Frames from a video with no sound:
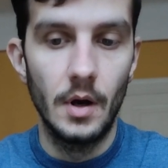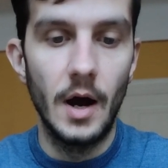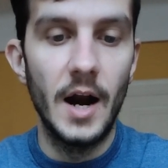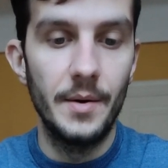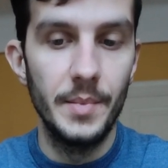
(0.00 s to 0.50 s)

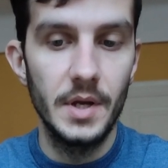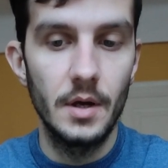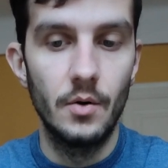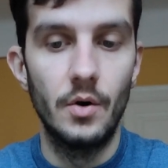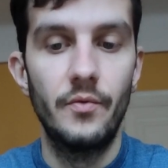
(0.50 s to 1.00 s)

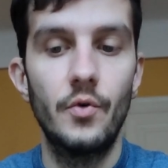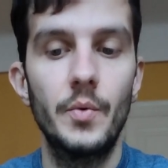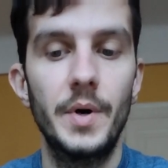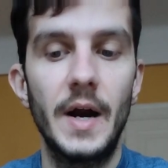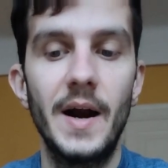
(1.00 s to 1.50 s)
army or
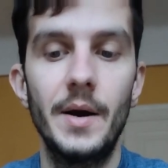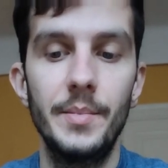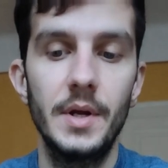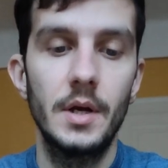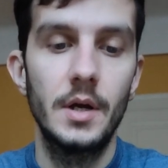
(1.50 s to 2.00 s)
former
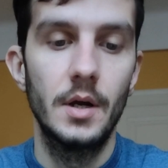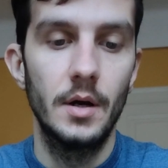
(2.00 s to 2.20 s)
army